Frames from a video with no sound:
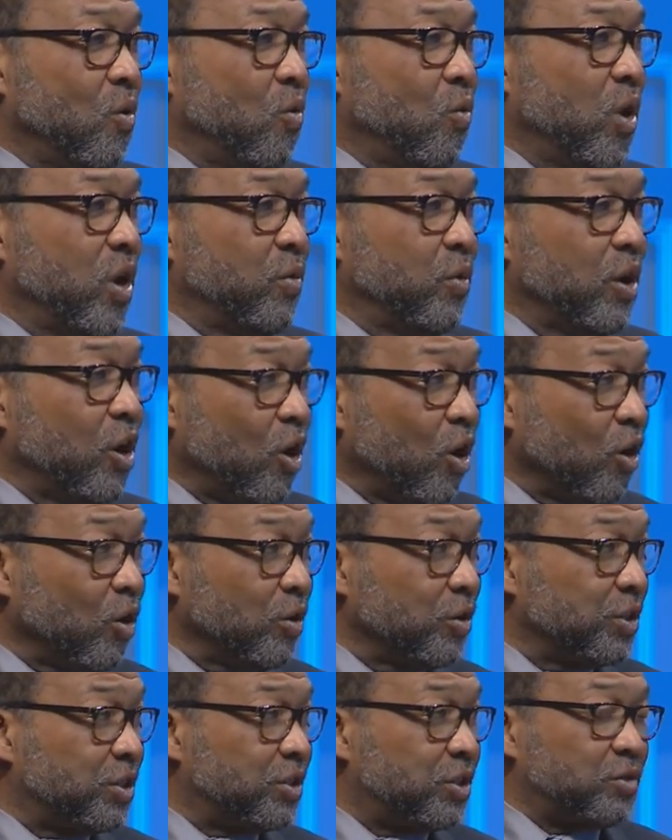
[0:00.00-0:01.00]
we
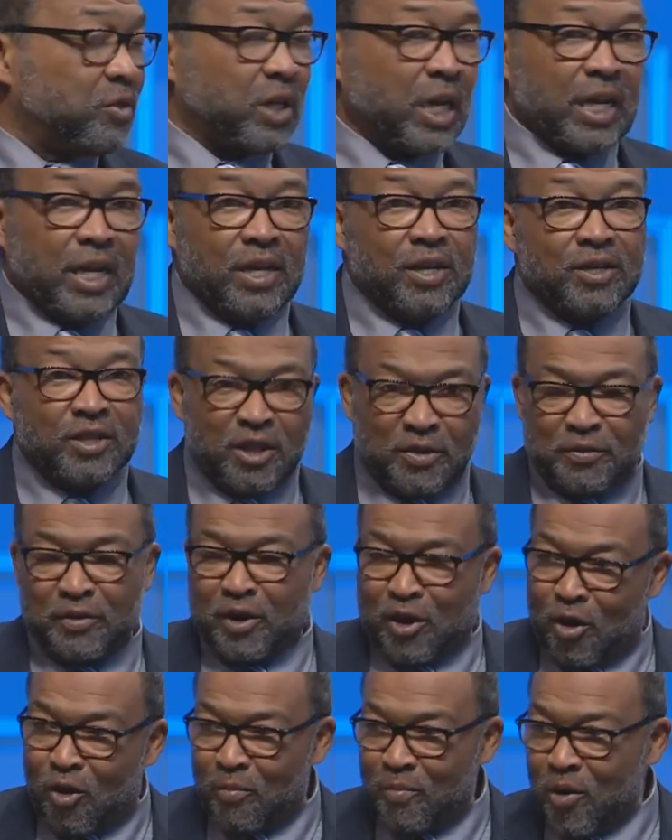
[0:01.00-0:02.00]
rehearse in
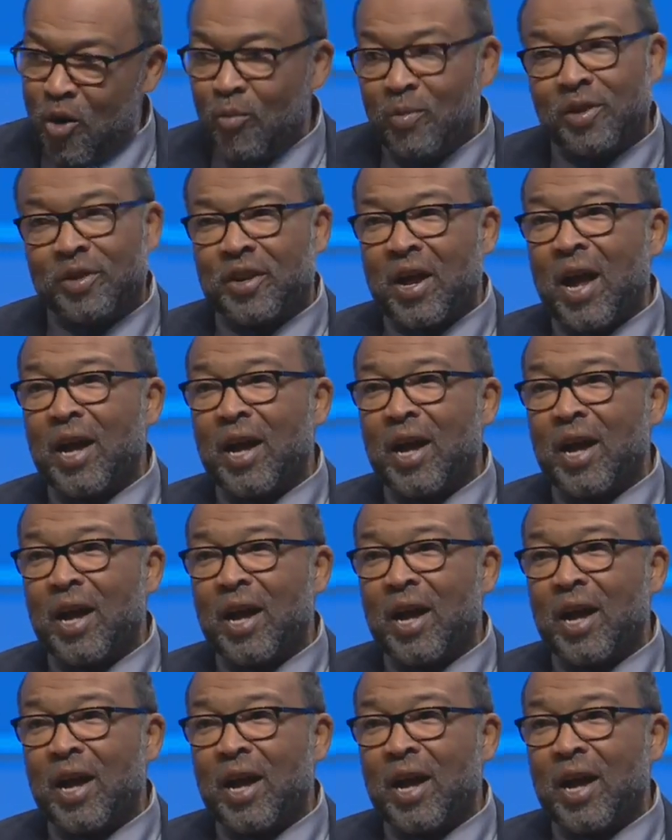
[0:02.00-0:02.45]
difficult moments.